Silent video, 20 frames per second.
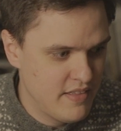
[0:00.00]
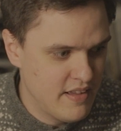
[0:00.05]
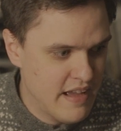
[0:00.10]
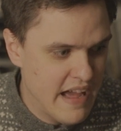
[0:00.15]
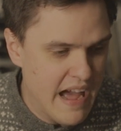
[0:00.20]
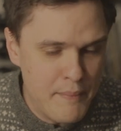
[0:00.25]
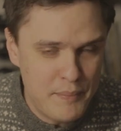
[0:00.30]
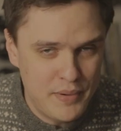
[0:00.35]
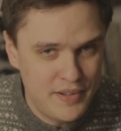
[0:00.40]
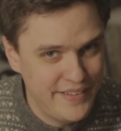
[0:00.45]

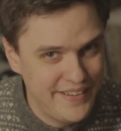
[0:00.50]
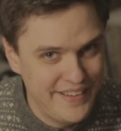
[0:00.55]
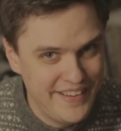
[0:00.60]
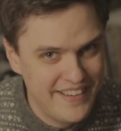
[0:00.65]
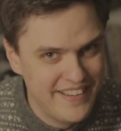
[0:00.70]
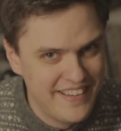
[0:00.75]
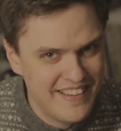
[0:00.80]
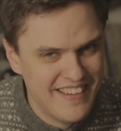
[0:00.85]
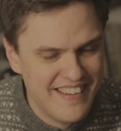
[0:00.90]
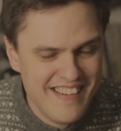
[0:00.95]

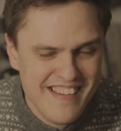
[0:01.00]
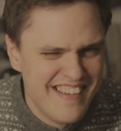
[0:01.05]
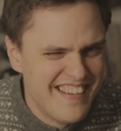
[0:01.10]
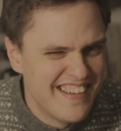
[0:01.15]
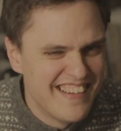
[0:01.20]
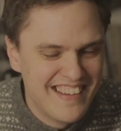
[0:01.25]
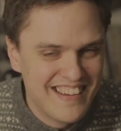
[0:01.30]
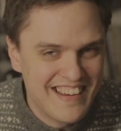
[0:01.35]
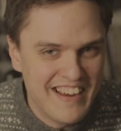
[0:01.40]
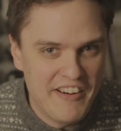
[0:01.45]
apple-y
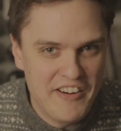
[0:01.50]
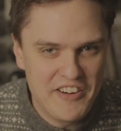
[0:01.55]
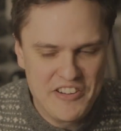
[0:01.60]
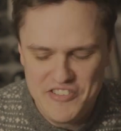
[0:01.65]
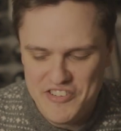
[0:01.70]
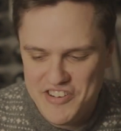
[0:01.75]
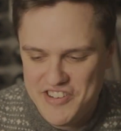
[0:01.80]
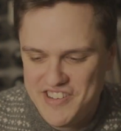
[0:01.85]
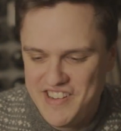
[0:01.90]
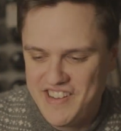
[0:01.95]

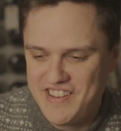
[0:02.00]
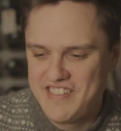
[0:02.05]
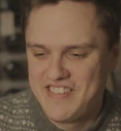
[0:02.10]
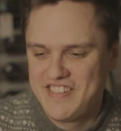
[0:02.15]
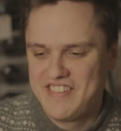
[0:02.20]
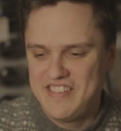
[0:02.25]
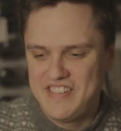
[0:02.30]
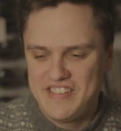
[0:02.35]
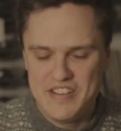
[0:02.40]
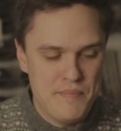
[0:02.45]

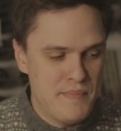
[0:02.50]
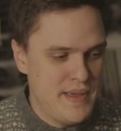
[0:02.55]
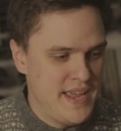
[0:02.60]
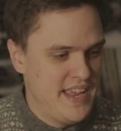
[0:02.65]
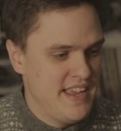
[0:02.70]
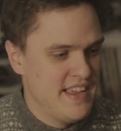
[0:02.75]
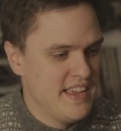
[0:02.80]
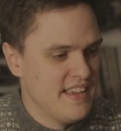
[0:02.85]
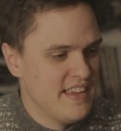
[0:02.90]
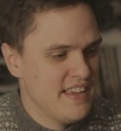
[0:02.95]
characteristics to
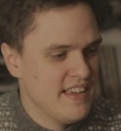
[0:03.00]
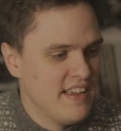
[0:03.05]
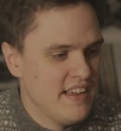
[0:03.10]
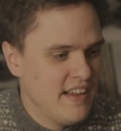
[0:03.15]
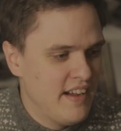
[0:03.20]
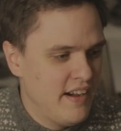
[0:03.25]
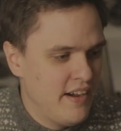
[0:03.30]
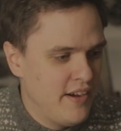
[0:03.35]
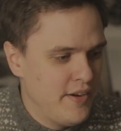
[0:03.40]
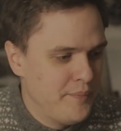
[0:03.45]
me.
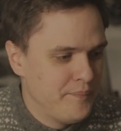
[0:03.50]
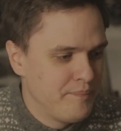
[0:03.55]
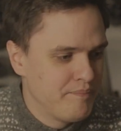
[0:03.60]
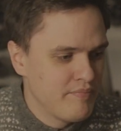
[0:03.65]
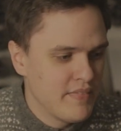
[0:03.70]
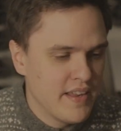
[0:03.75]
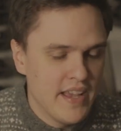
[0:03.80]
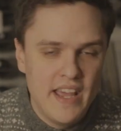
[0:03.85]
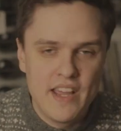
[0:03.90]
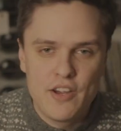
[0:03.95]

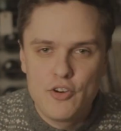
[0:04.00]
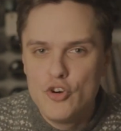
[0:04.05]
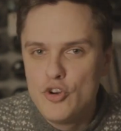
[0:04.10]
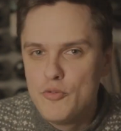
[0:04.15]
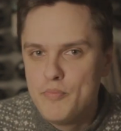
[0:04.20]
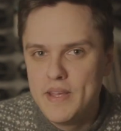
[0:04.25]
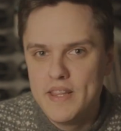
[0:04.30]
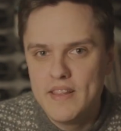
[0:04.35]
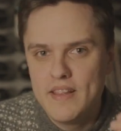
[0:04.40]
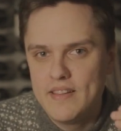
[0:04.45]
It
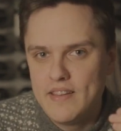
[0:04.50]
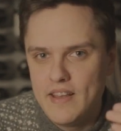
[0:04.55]
could be that